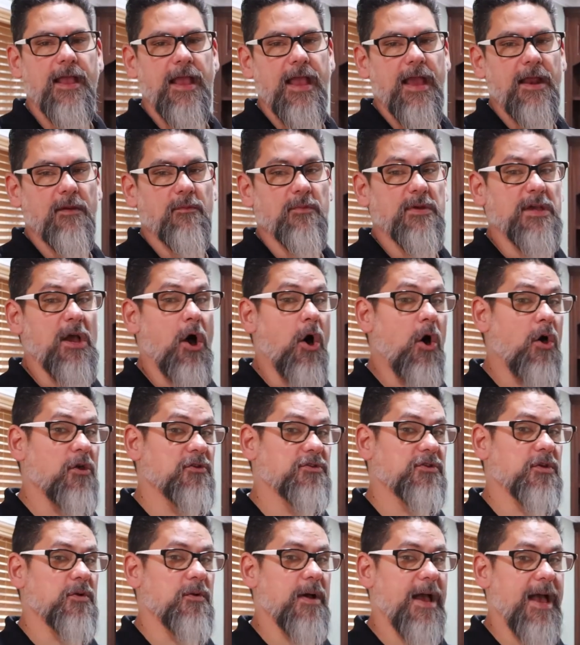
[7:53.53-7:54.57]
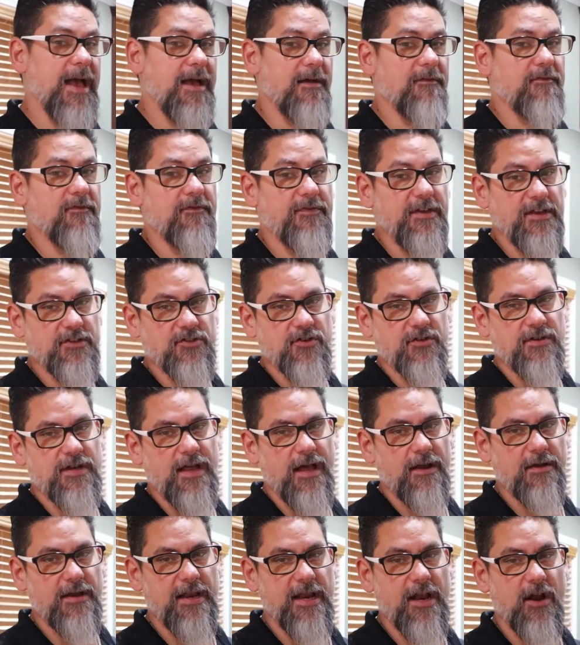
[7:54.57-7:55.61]
And we also have featured
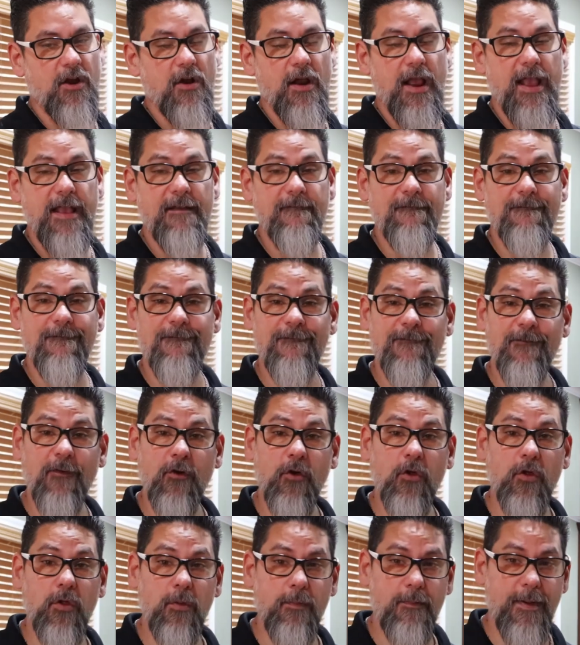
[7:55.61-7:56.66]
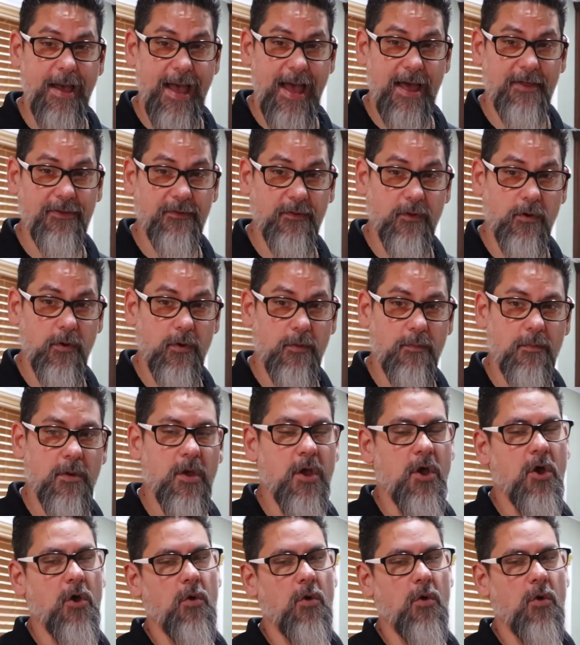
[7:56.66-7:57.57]
down here a full bathroom